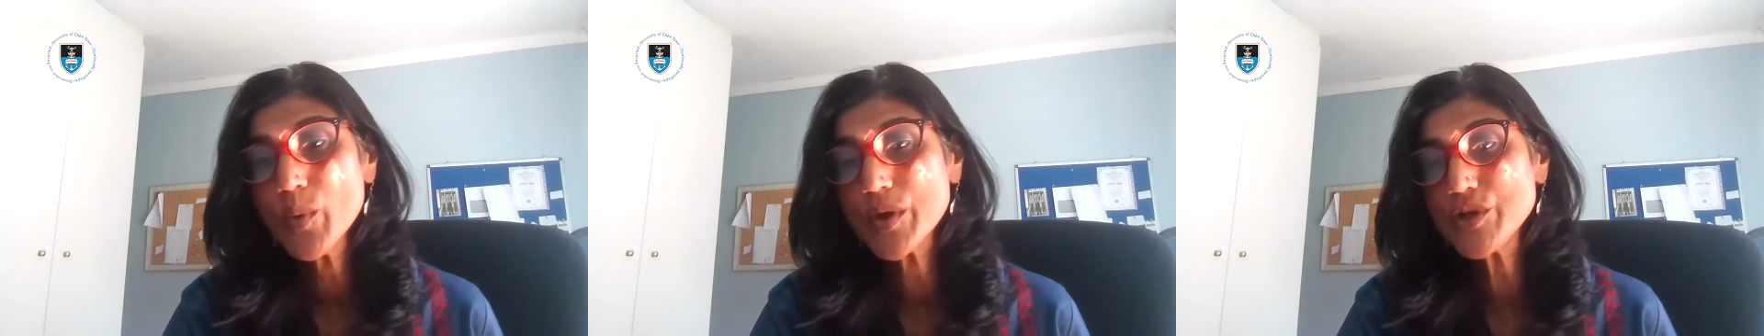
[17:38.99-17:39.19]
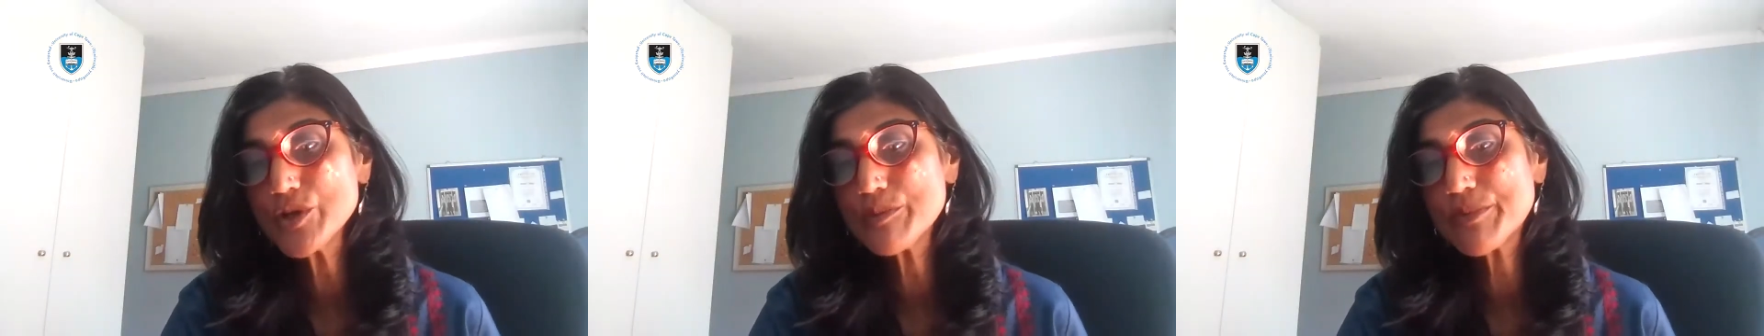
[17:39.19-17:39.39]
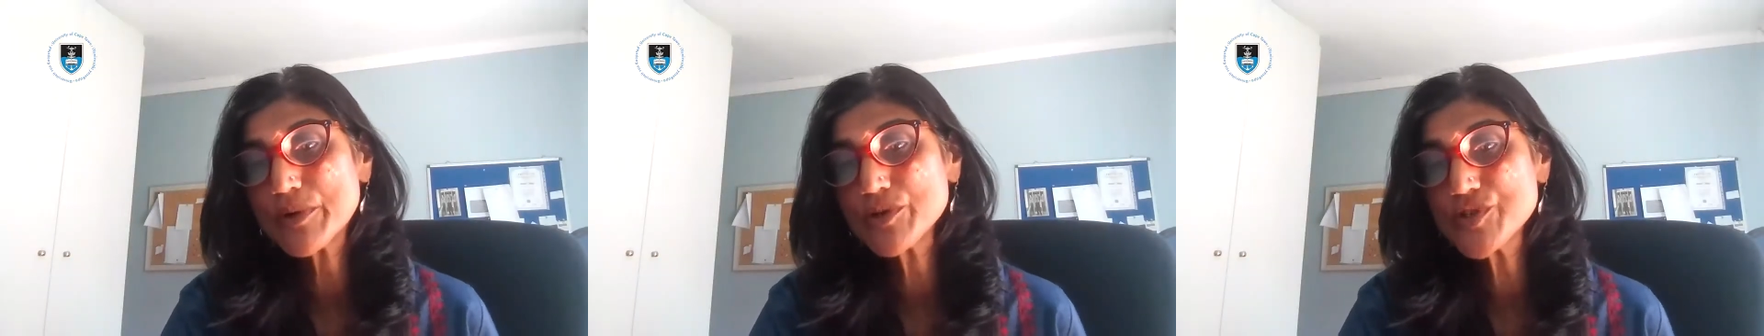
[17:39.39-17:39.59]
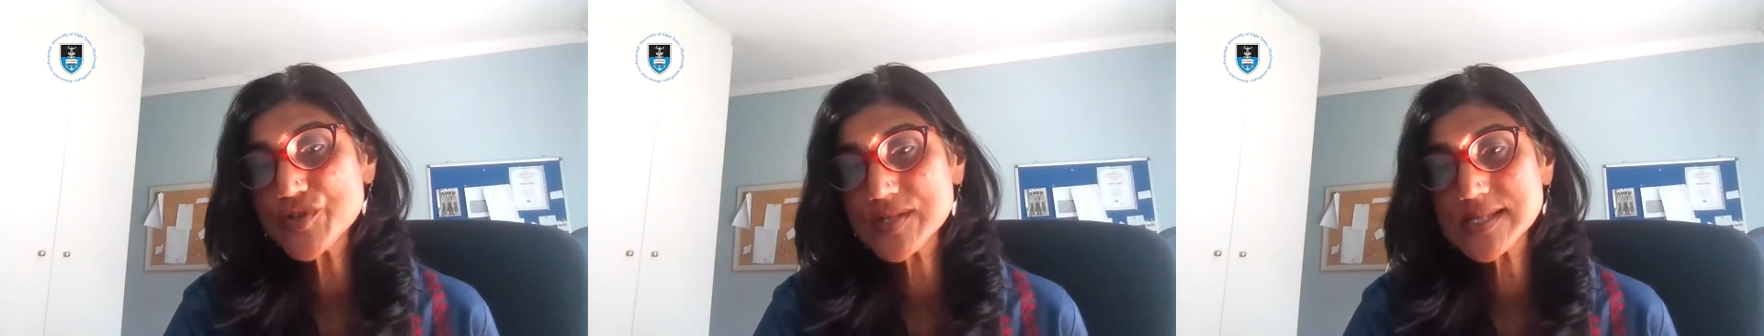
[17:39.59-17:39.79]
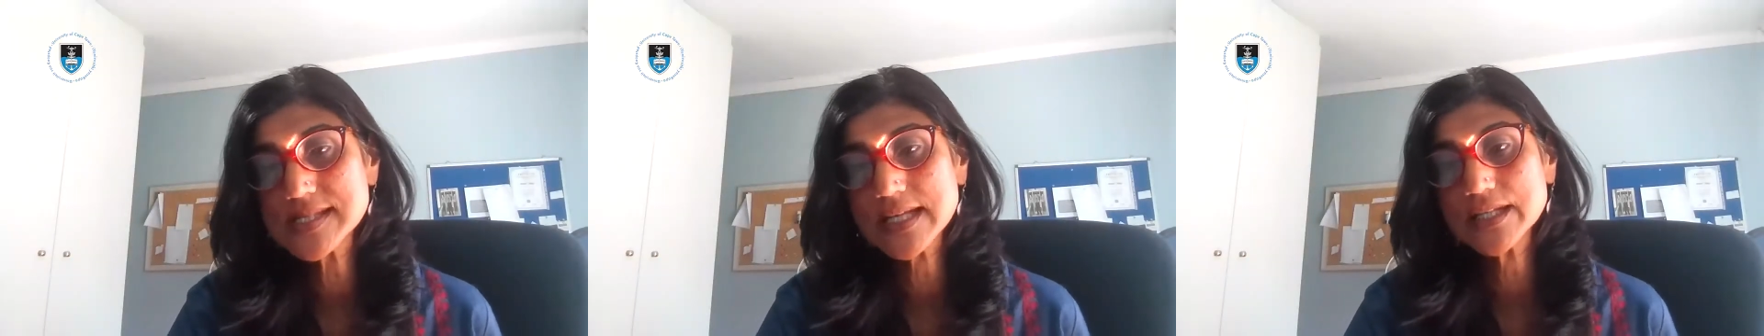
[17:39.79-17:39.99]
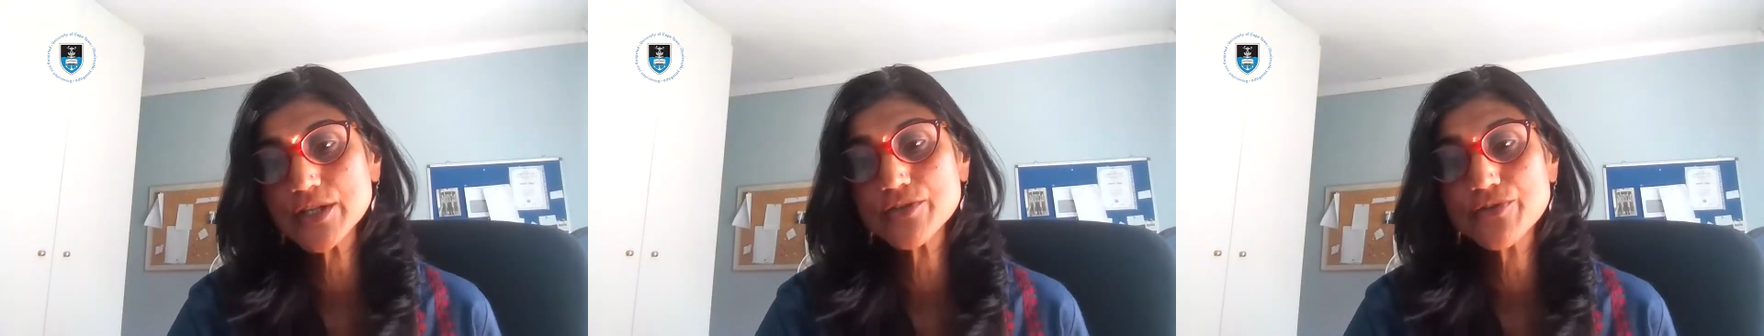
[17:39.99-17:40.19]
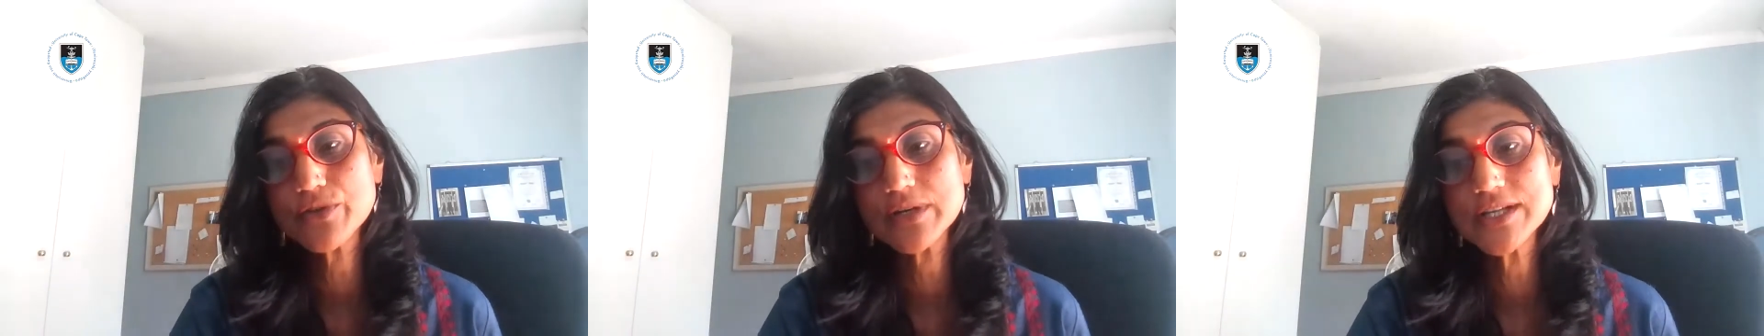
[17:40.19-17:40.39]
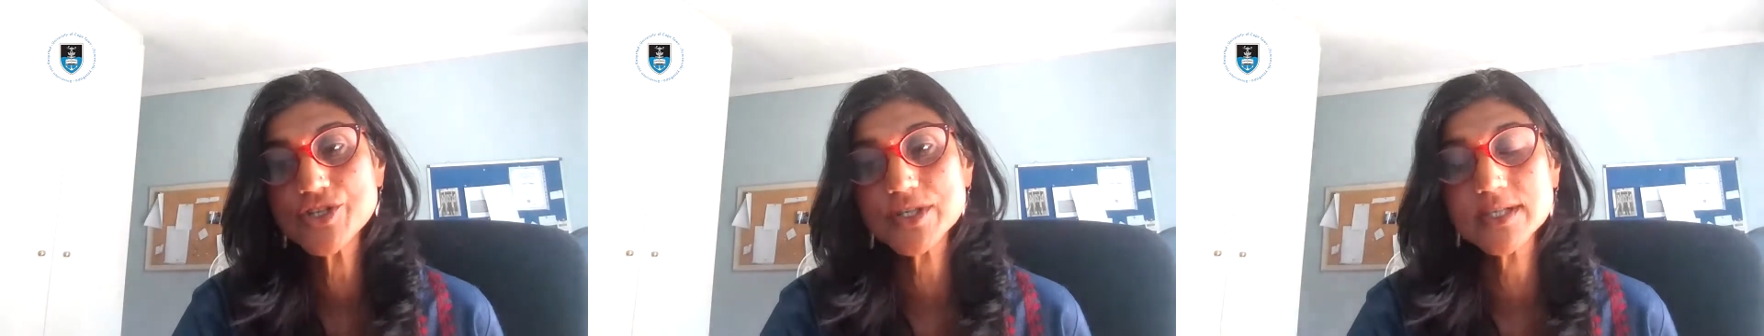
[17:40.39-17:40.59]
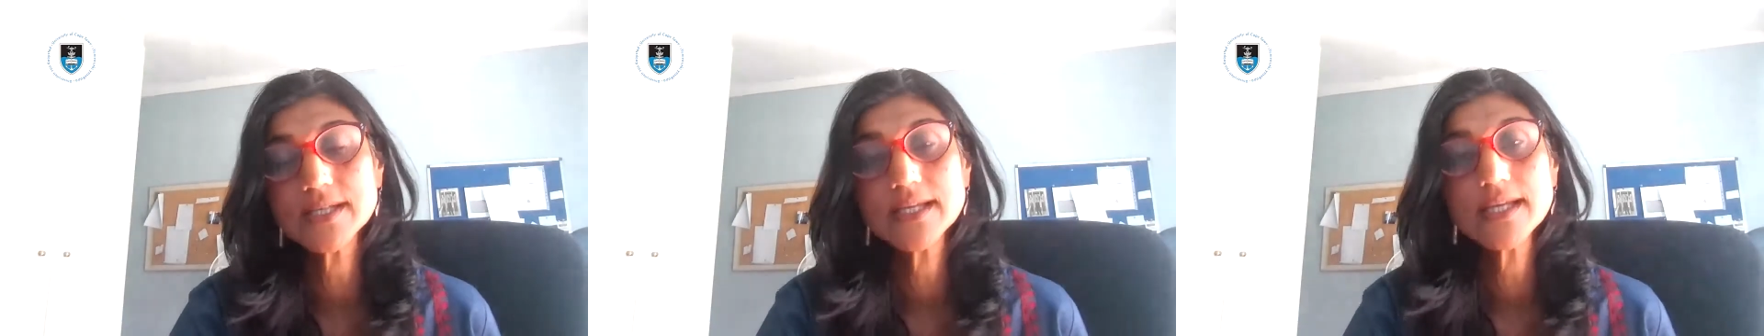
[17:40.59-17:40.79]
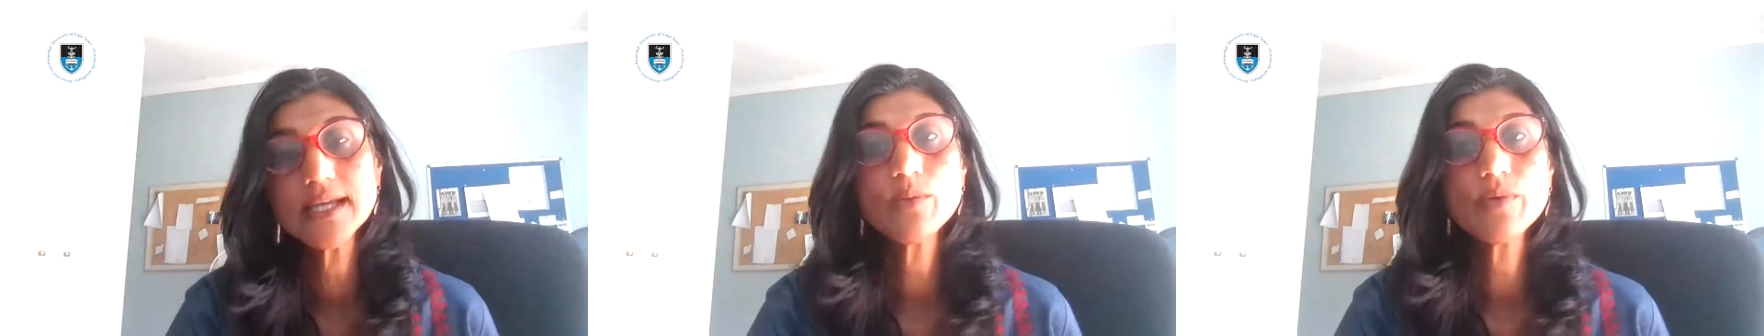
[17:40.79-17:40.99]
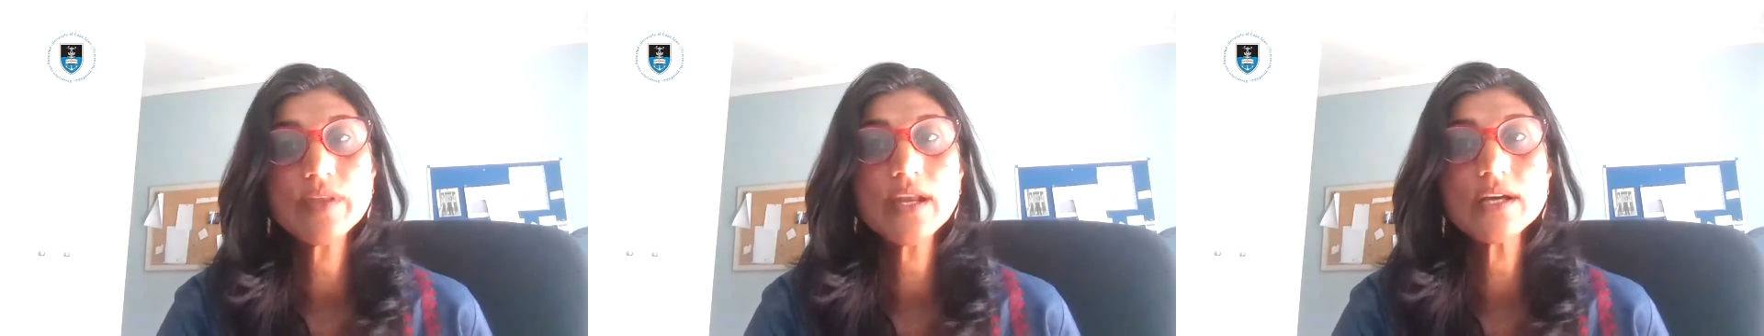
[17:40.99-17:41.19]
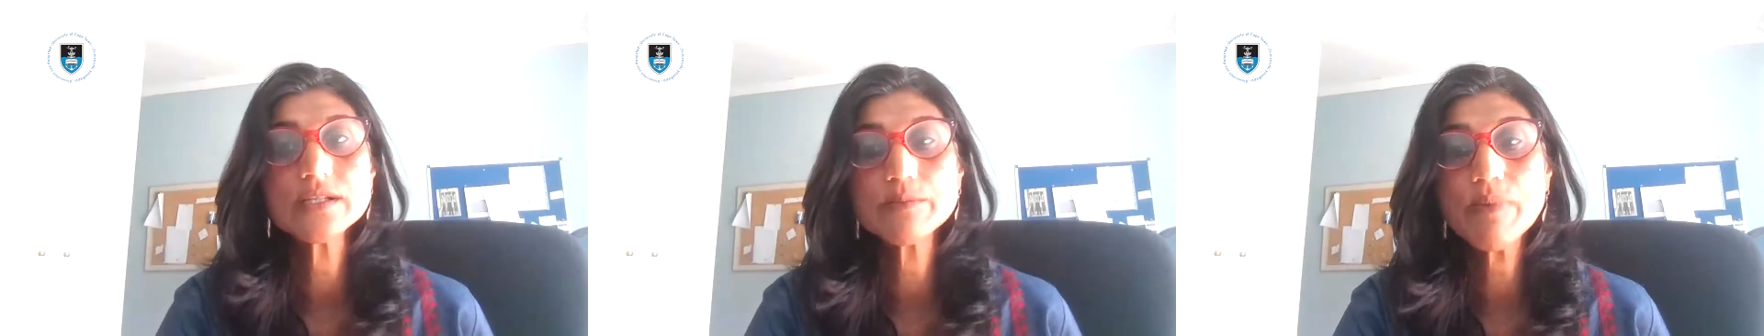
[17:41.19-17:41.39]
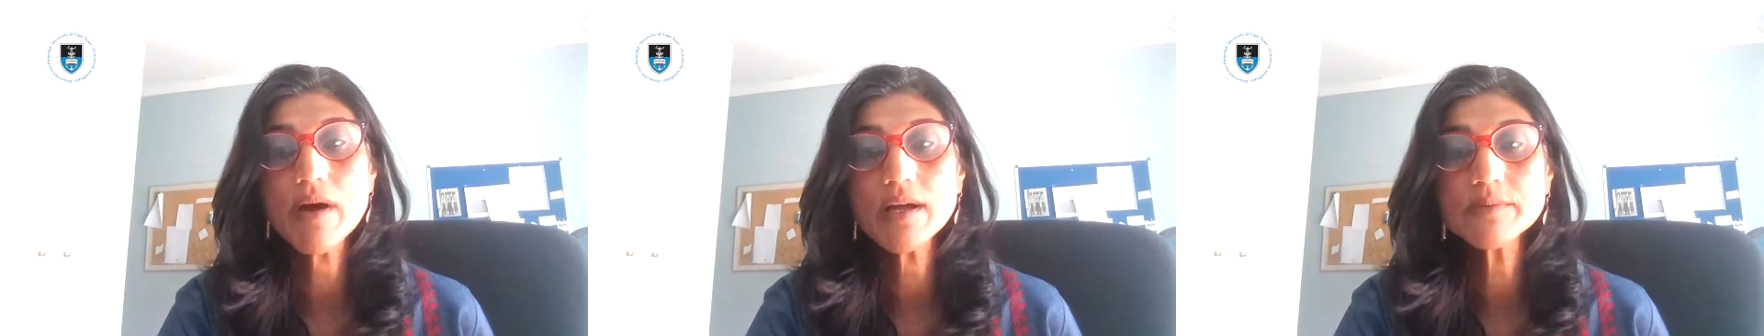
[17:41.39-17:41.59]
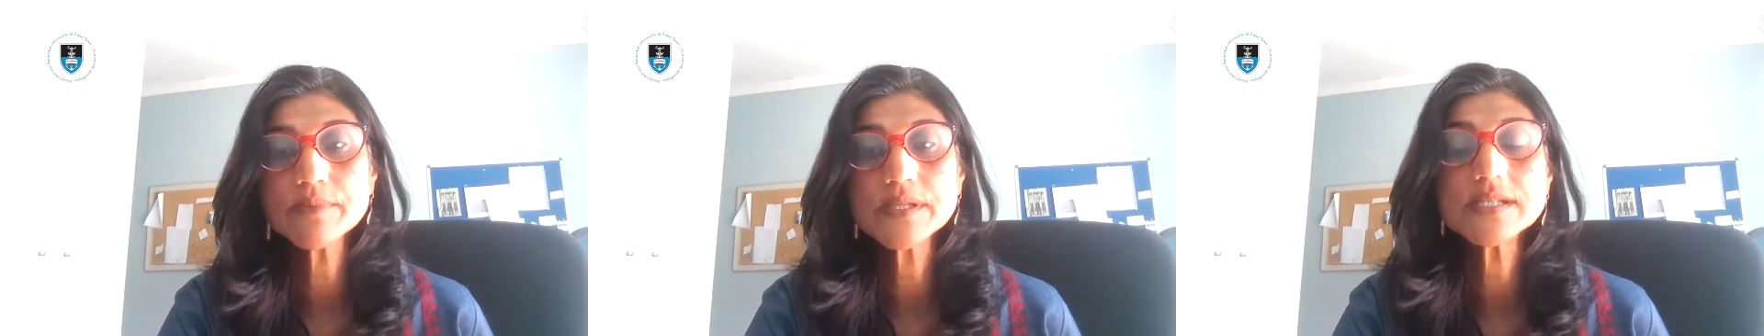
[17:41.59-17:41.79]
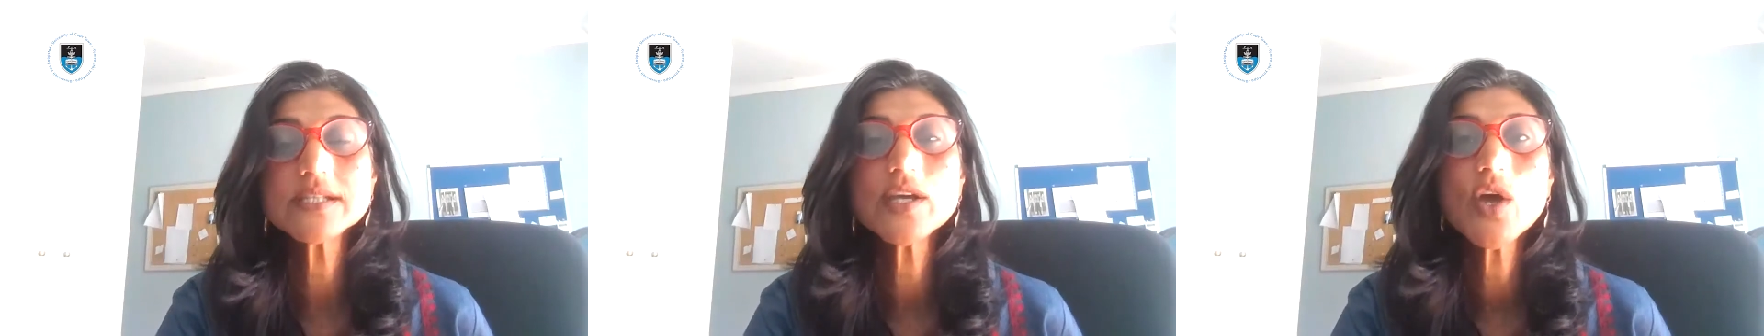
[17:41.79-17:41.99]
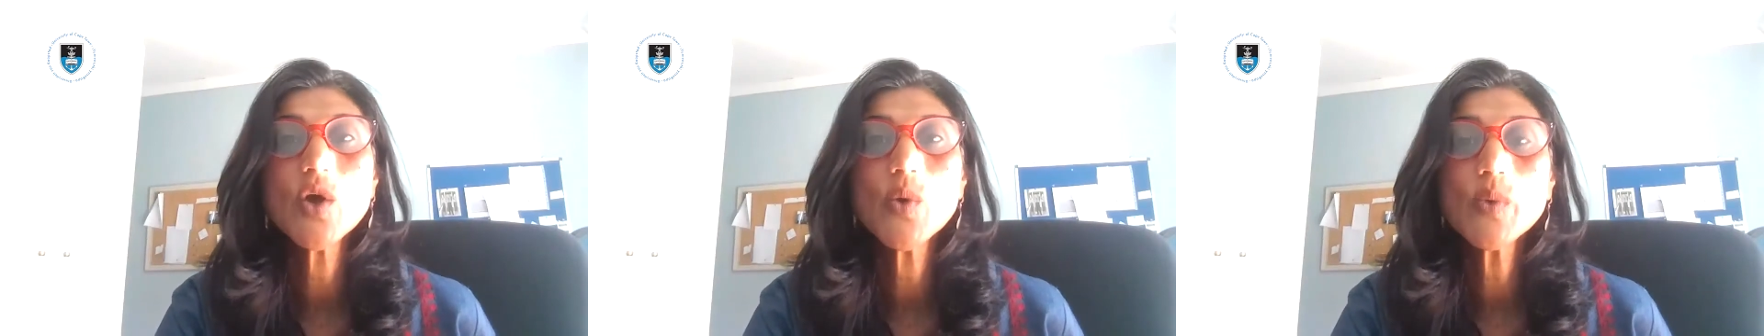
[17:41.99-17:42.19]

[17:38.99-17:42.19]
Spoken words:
when you approach the study of religion within our department,